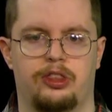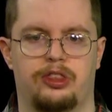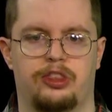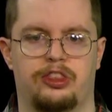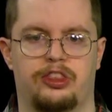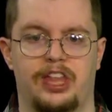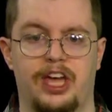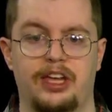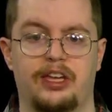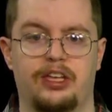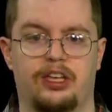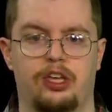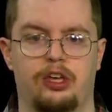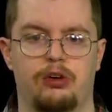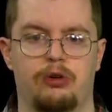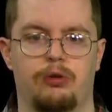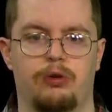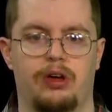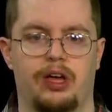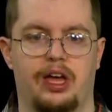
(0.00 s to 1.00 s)
Thank
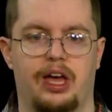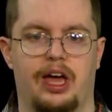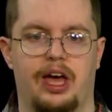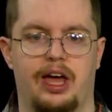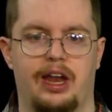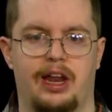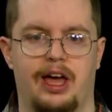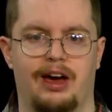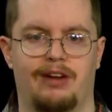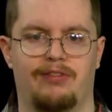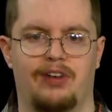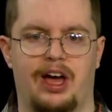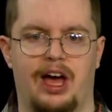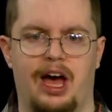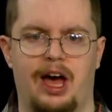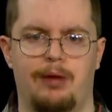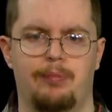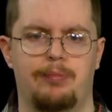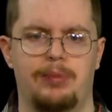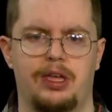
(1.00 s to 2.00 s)
you, and have a
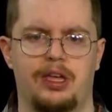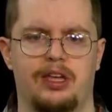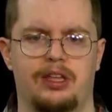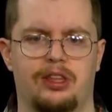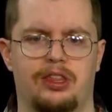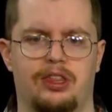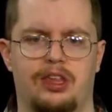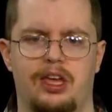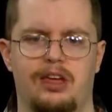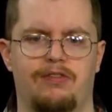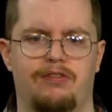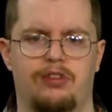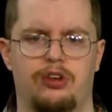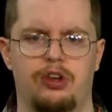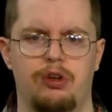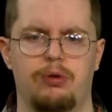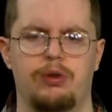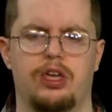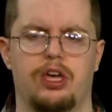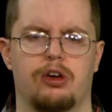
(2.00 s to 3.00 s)
happy and safe
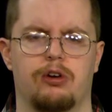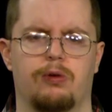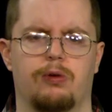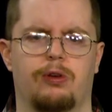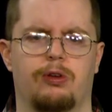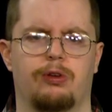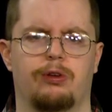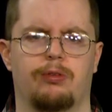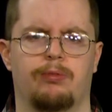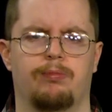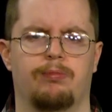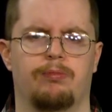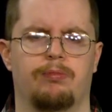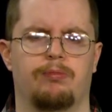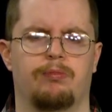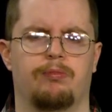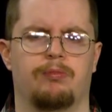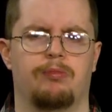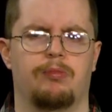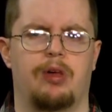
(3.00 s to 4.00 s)
New Year,
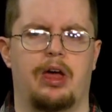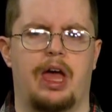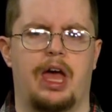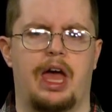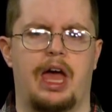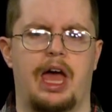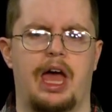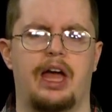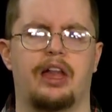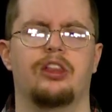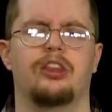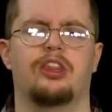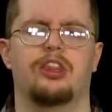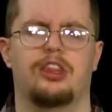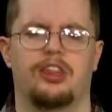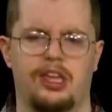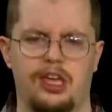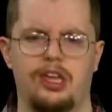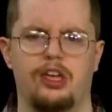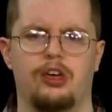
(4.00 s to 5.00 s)
and
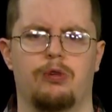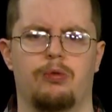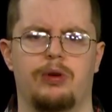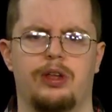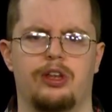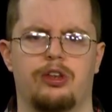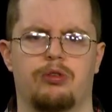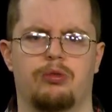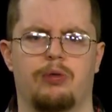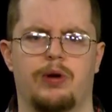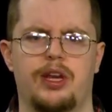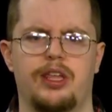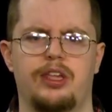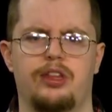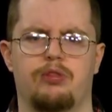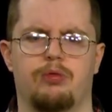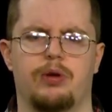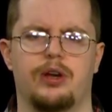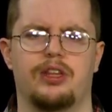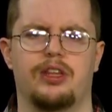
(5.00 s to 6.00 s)
see you in
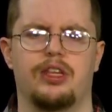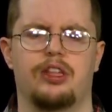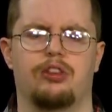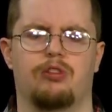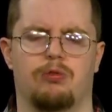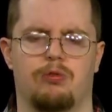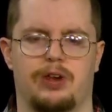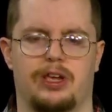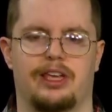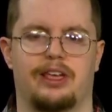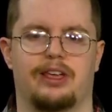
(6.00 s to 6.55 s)
2023.